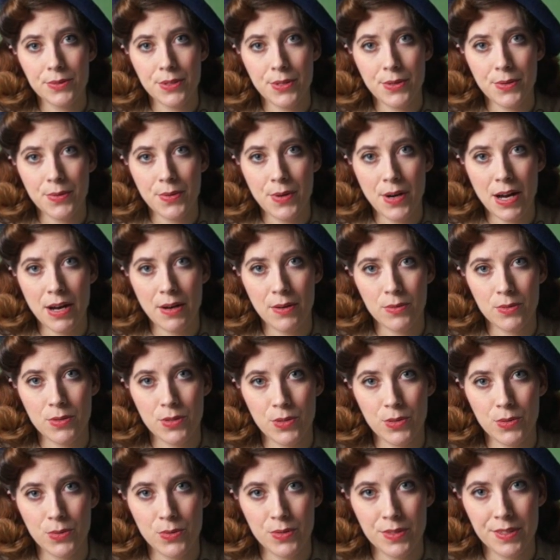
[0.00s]
know how
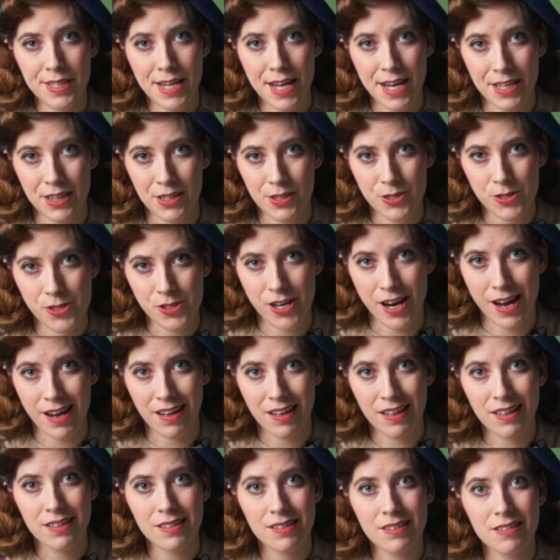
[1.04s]
to tailor
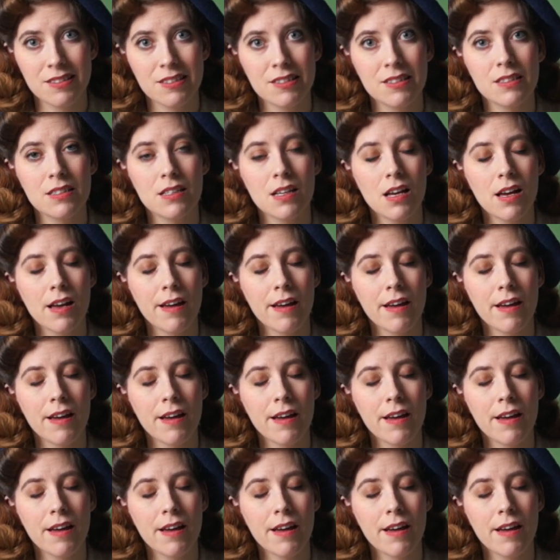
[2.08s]
jackets.